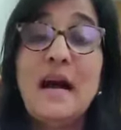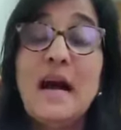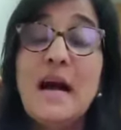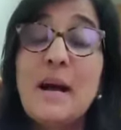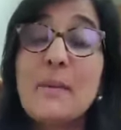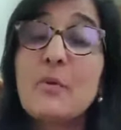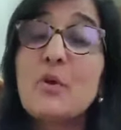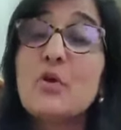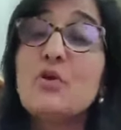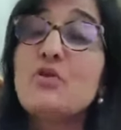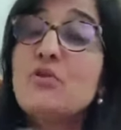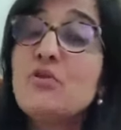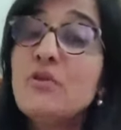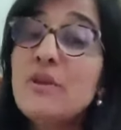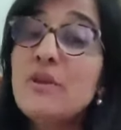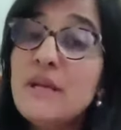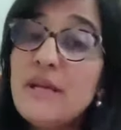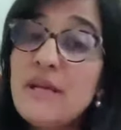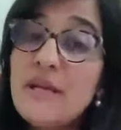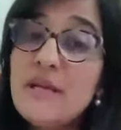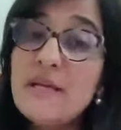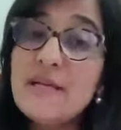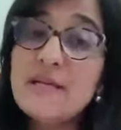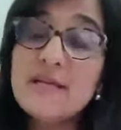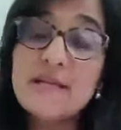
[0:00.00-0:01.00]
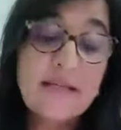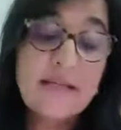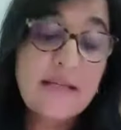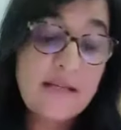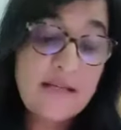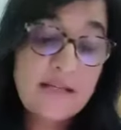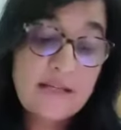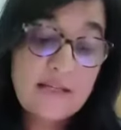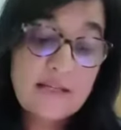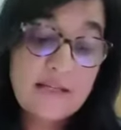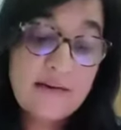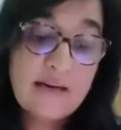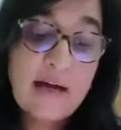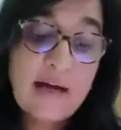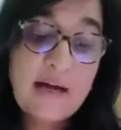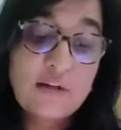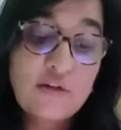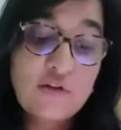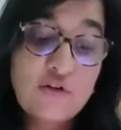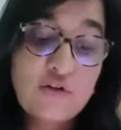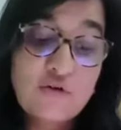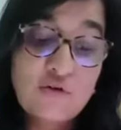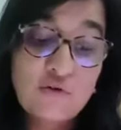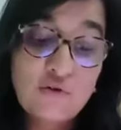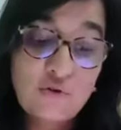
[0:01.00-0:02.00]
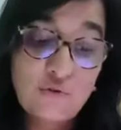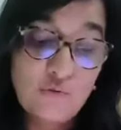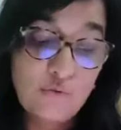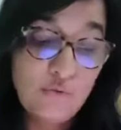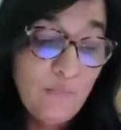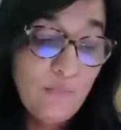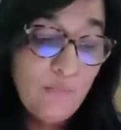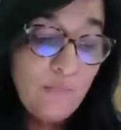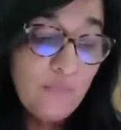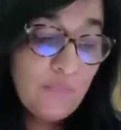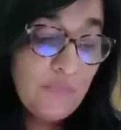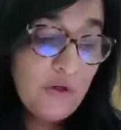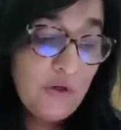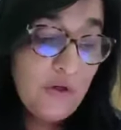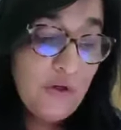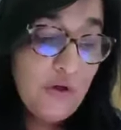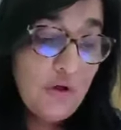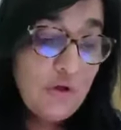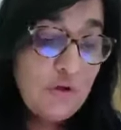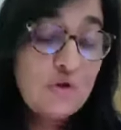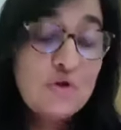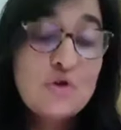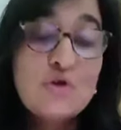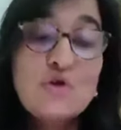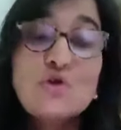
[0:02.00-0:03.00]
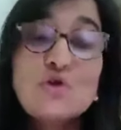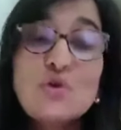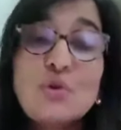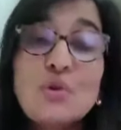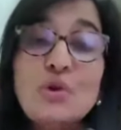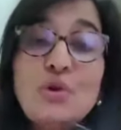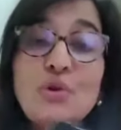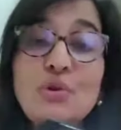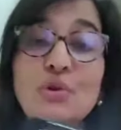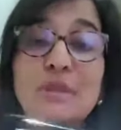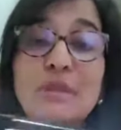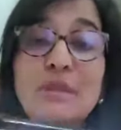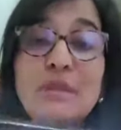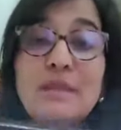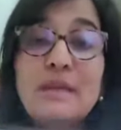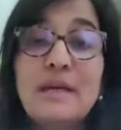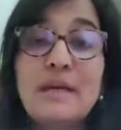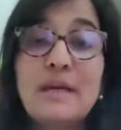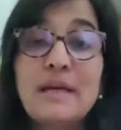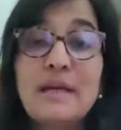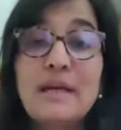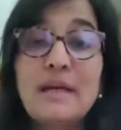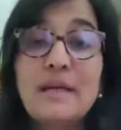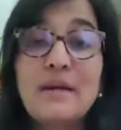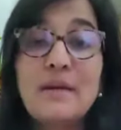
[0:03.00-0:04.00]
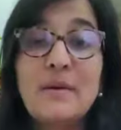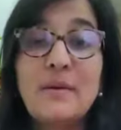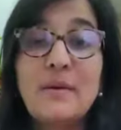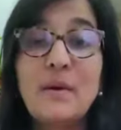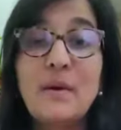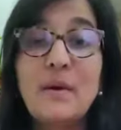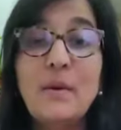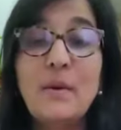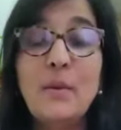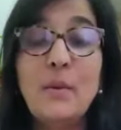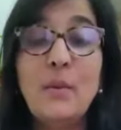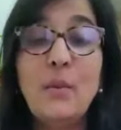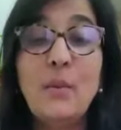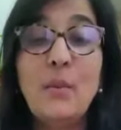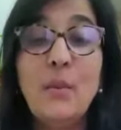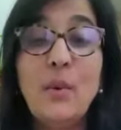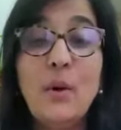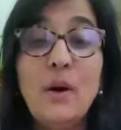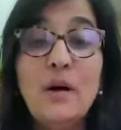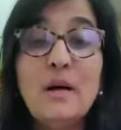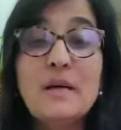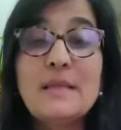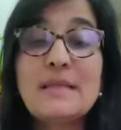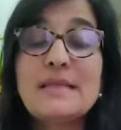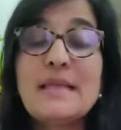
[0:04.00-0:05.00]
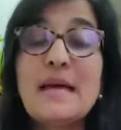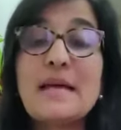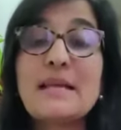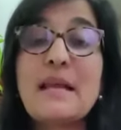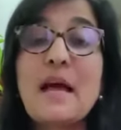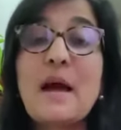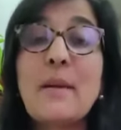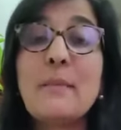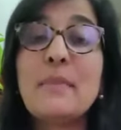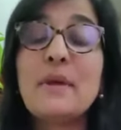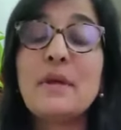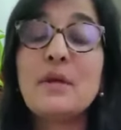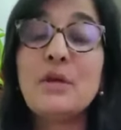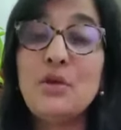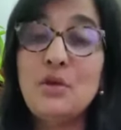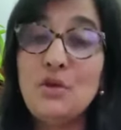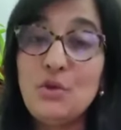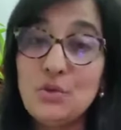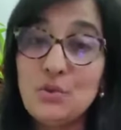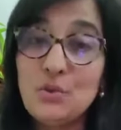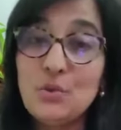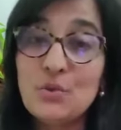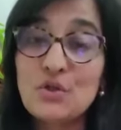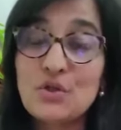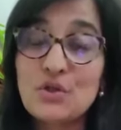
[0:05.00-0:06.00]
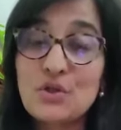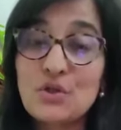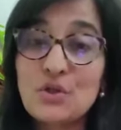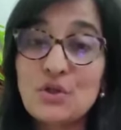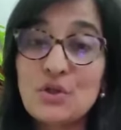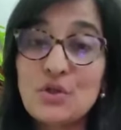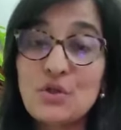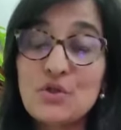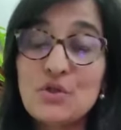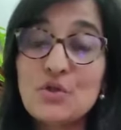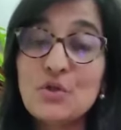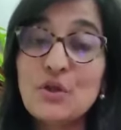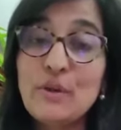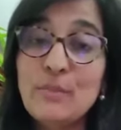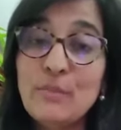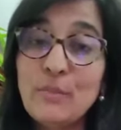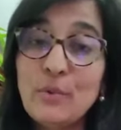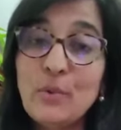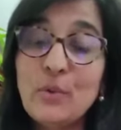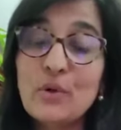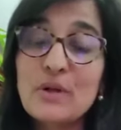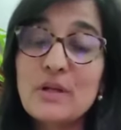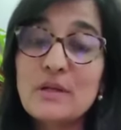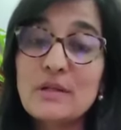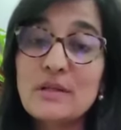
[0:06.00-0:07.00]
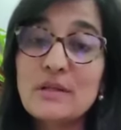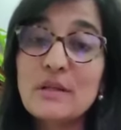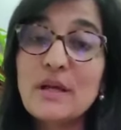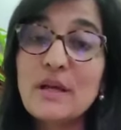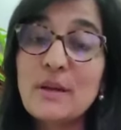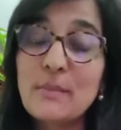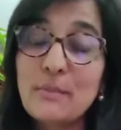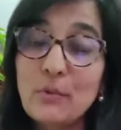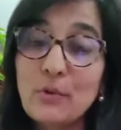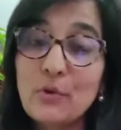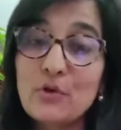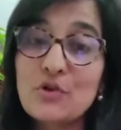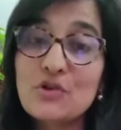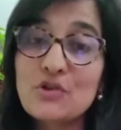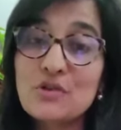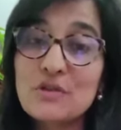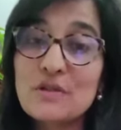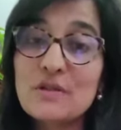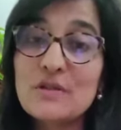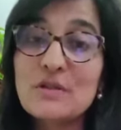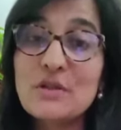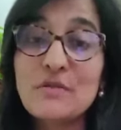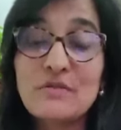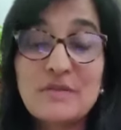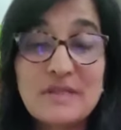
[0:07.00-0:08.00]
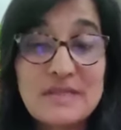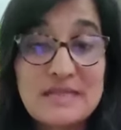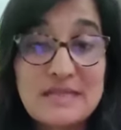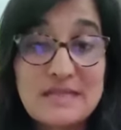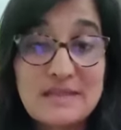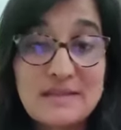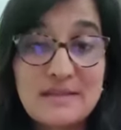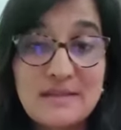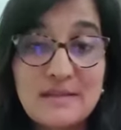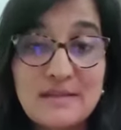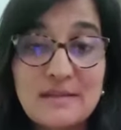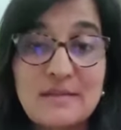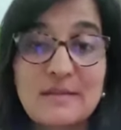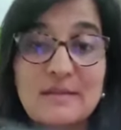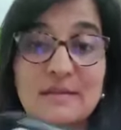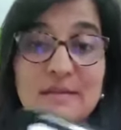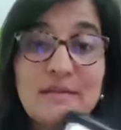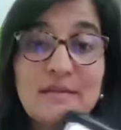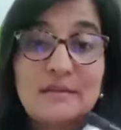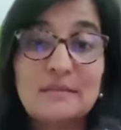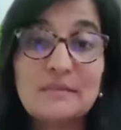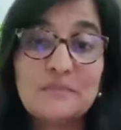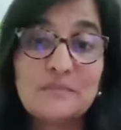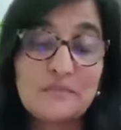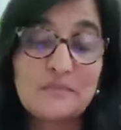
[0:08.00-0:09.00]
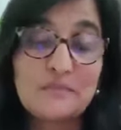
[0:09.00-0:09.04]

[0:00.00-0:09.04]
I'm going to read an extract to you to show you the words that have been used to emote the emotions of this little girl.